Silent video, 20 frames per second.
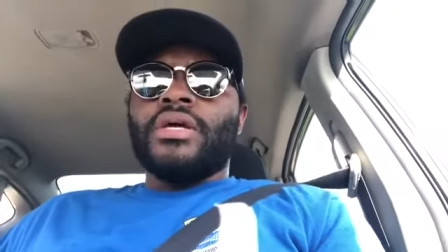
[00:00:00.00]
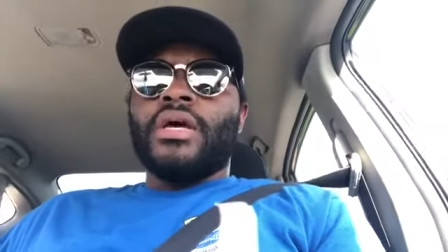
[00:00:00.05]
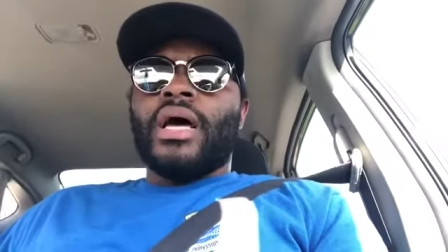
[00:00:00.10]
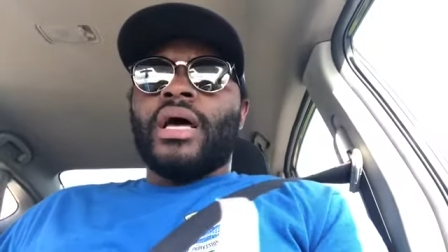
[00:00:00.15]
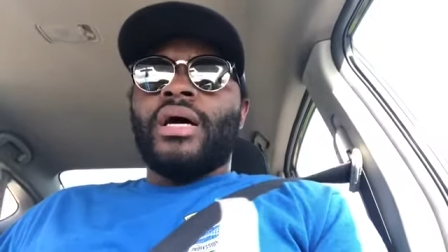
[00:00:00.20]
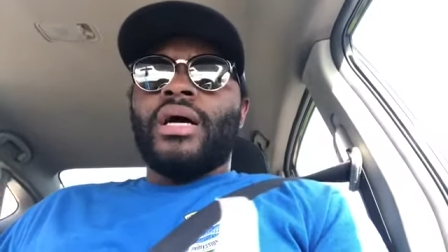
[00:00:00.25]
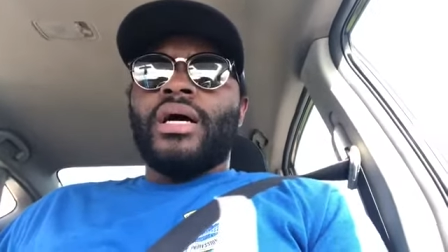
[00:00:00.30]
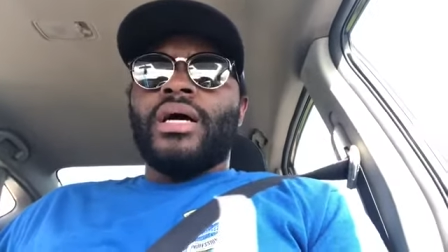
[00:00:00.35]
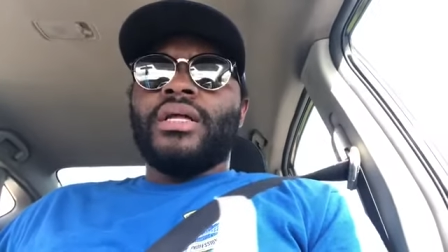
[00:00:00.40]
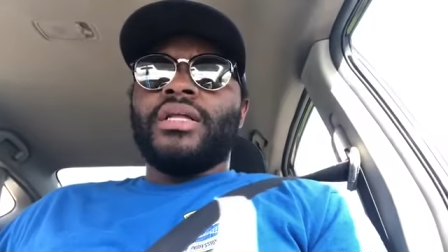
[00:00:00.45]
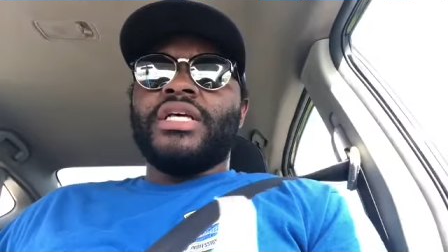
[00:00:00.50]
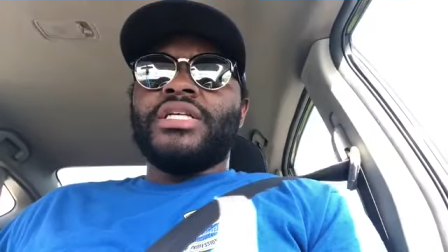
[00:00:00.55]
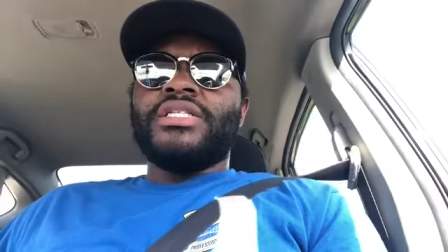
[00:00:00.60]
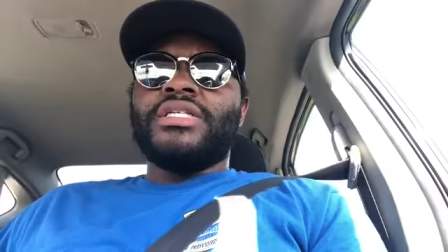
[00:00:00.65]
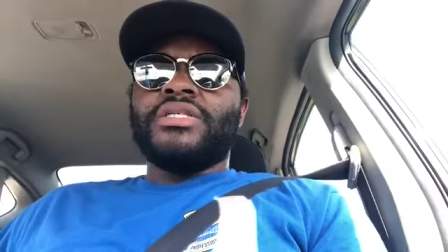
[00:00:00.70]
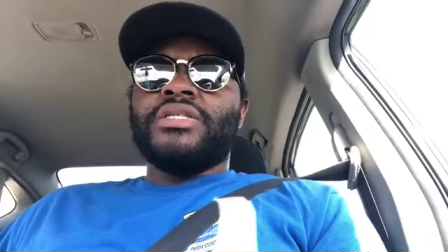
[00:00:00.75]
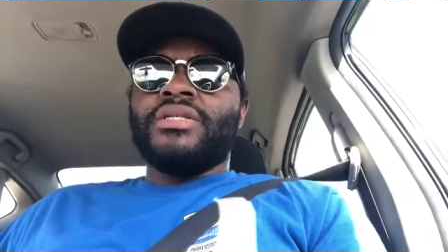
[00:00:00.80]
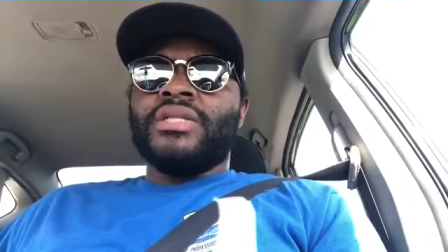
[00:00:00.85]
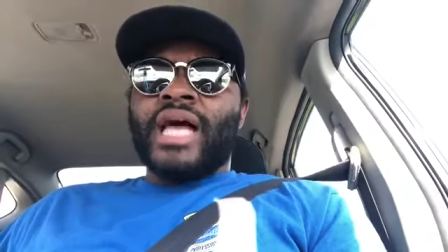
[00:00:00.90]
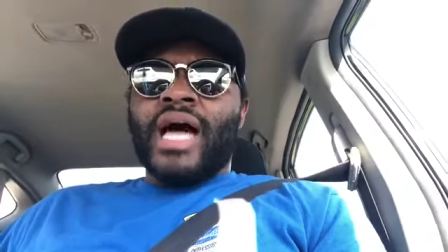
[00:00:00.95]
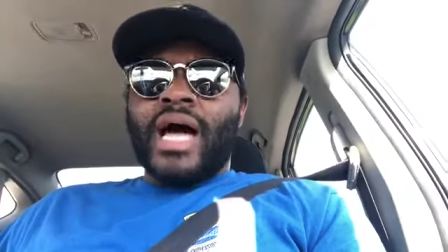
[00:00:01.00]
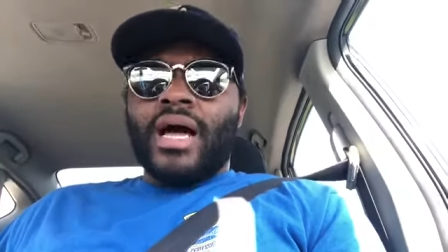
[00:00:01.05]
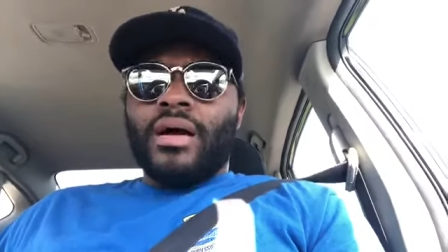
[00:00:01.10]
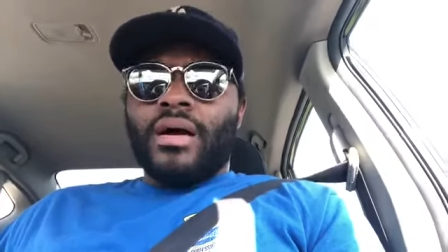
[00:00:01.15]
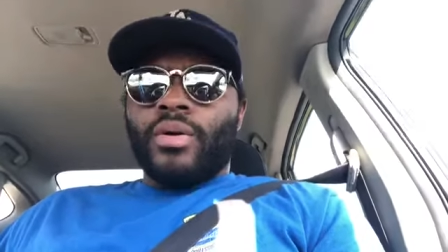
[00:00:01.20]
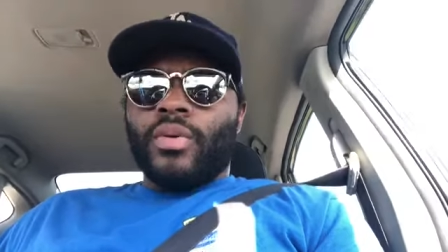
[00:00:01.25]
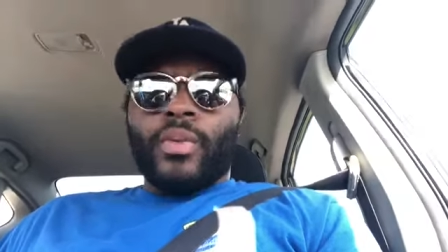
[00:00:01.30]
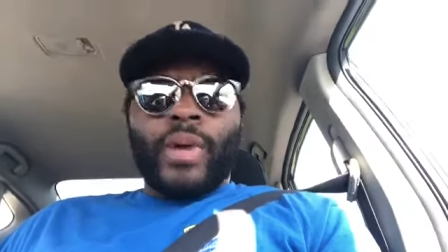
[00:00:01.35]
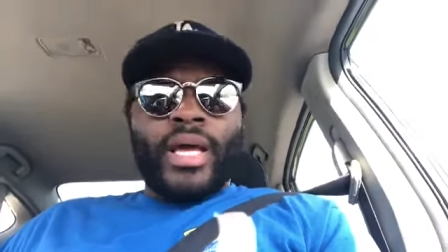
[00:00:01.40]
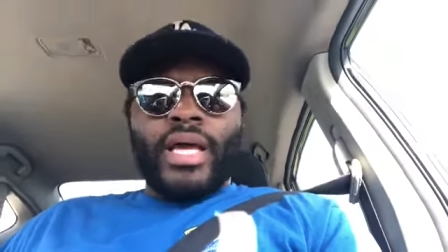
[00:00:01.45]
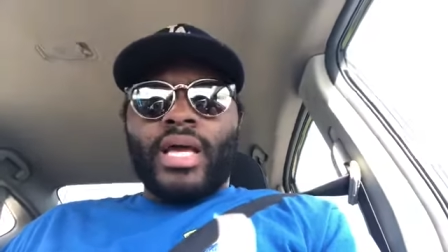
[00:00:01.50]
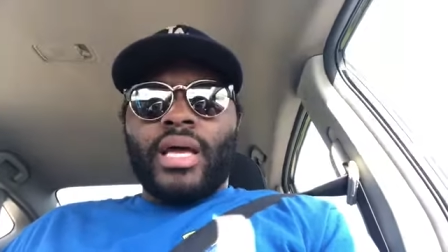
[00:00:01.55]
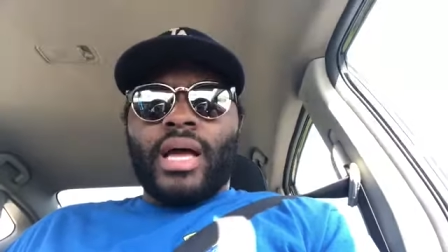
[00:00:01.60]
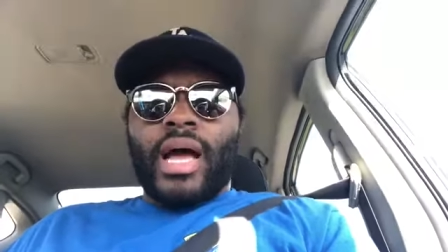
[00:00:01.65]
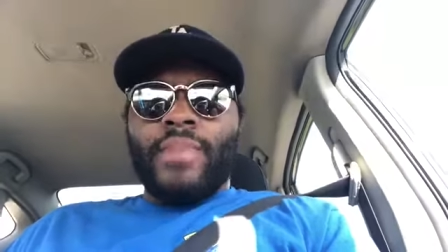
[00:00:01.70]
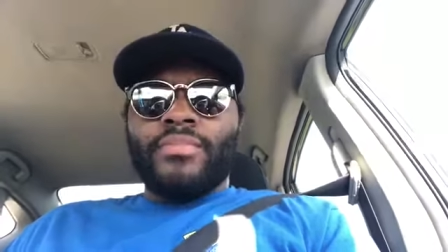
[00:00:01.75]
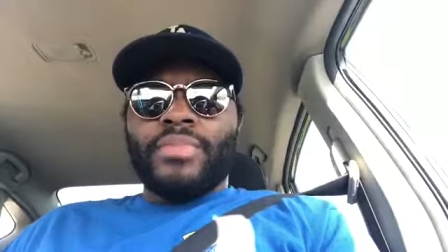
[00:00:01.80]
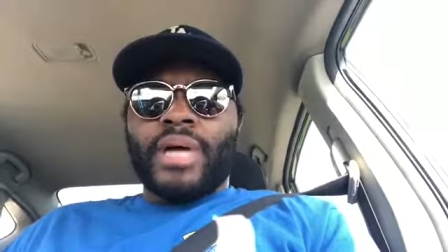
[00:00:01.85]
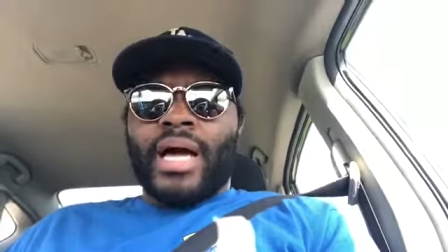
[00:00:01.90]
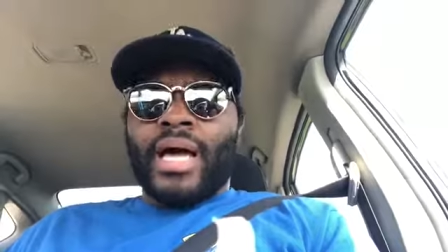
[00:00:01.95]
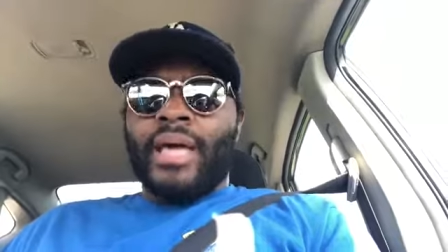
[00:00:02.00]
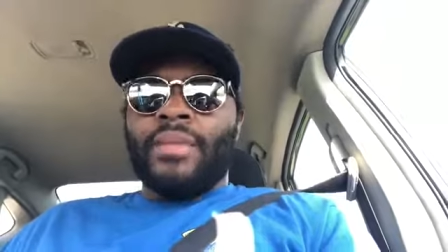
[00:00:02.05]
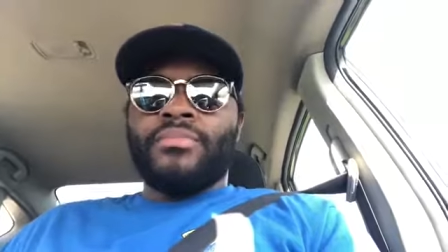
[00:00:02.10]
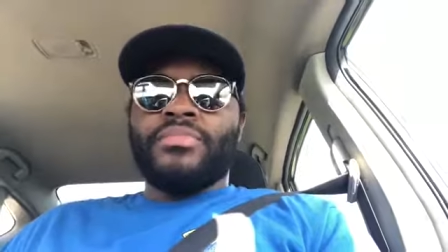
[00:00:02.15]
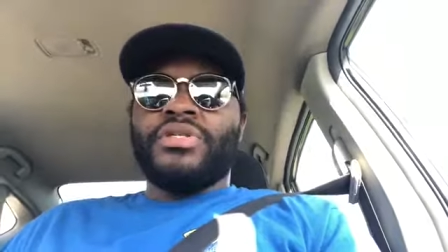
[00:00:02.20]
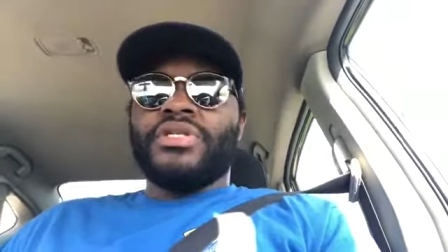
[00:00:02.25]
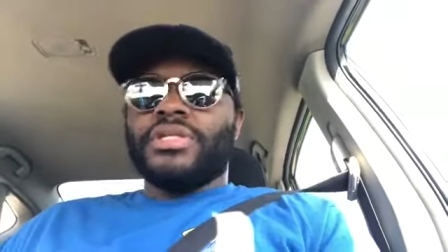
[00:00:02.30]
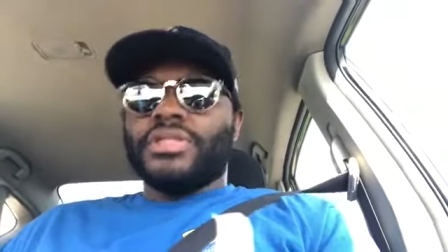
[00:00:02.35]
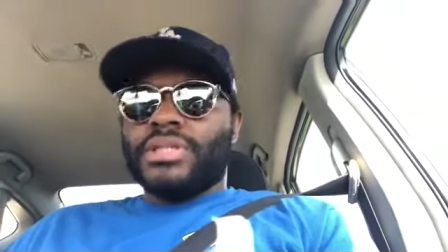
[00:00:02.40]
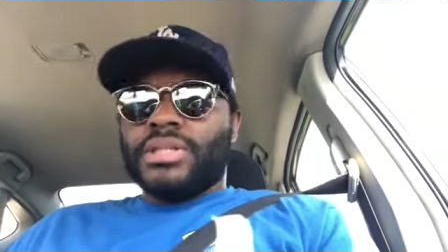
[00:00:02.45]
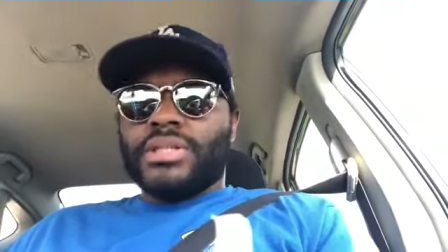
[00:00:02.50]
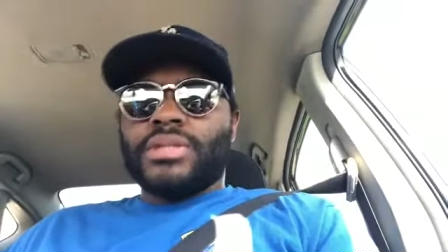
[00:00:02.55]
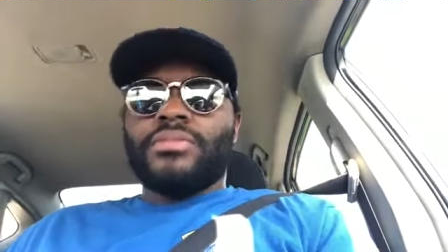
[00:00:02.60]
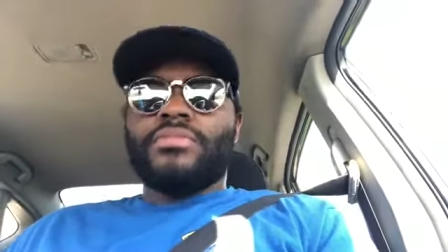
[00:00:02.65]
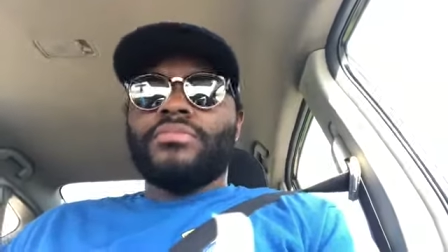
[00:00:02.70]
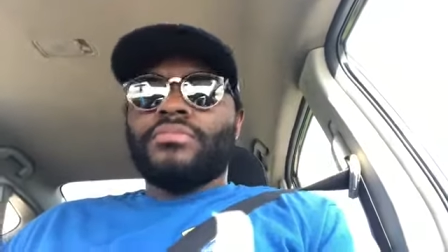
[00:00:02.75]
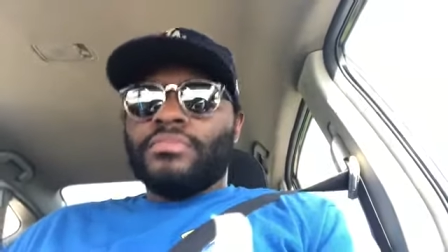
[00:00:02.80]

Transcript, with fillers: Uh, this is not a ranking. I'm I'm just